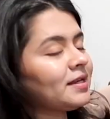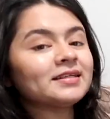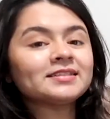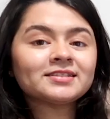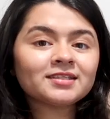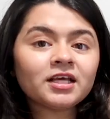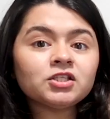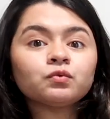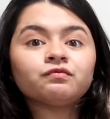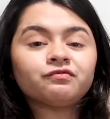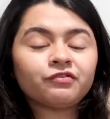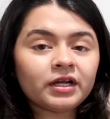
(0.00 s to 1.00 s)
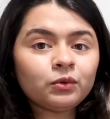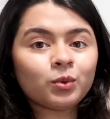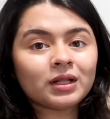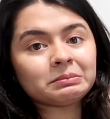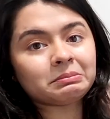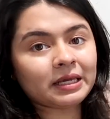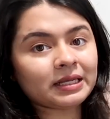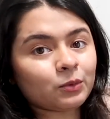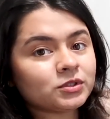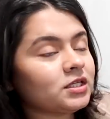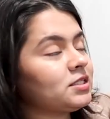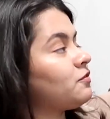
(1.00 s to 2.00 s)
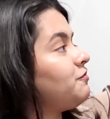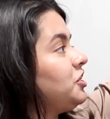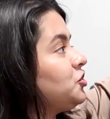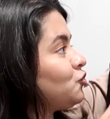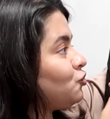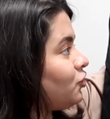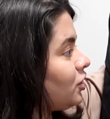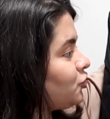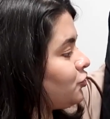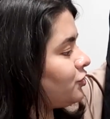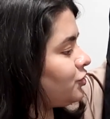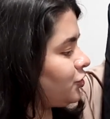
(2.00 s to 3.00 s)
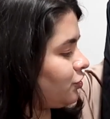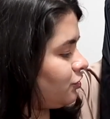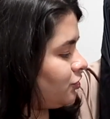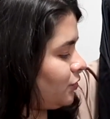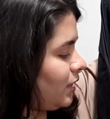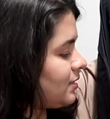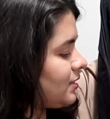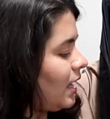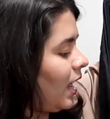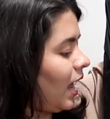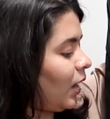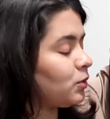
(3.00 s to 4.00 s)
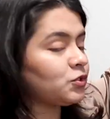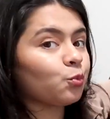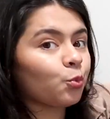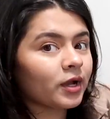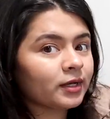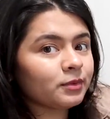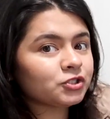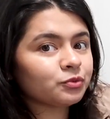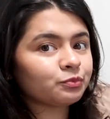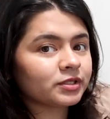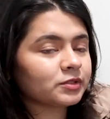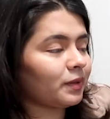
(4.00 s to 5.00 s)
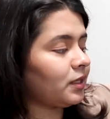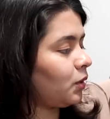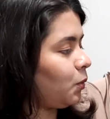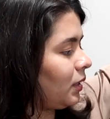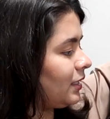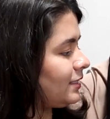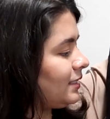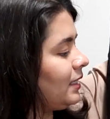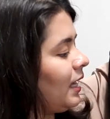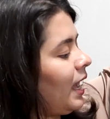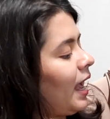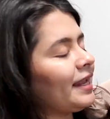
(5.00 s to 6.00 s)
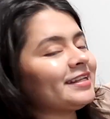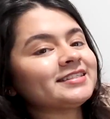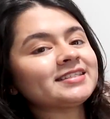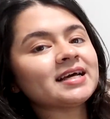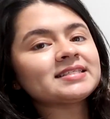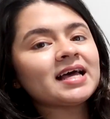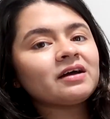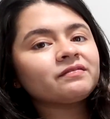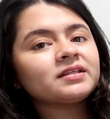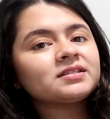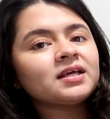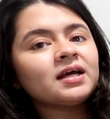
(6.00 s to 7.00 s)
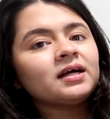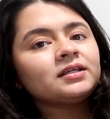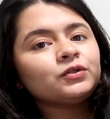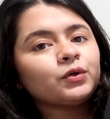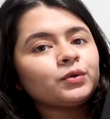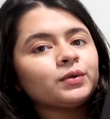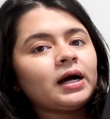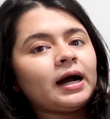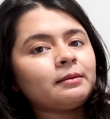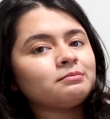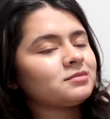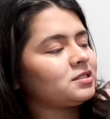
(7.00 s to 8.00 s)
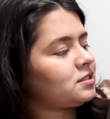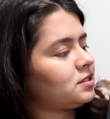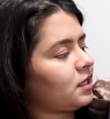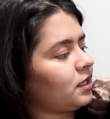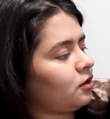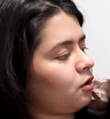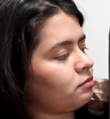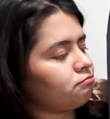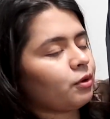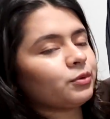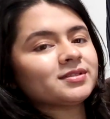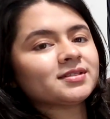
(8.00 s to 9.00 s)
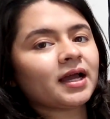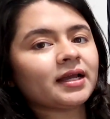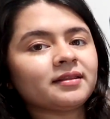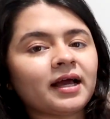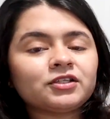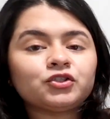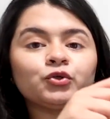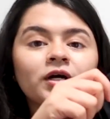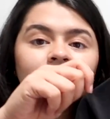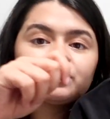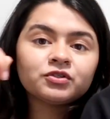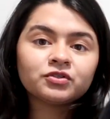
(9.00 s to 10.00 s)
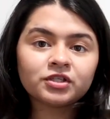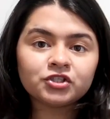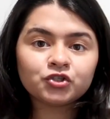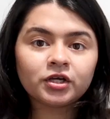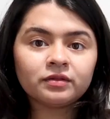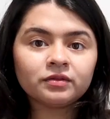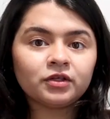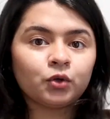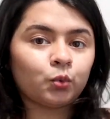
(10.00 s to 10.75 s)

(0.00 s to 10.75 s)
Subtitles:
It's a nice, very well made, I would say. It's a very structured shirt dress. I was very much impressed by the quality, and it does have this, you know, tie on both sides that, you know, helps to cinch in your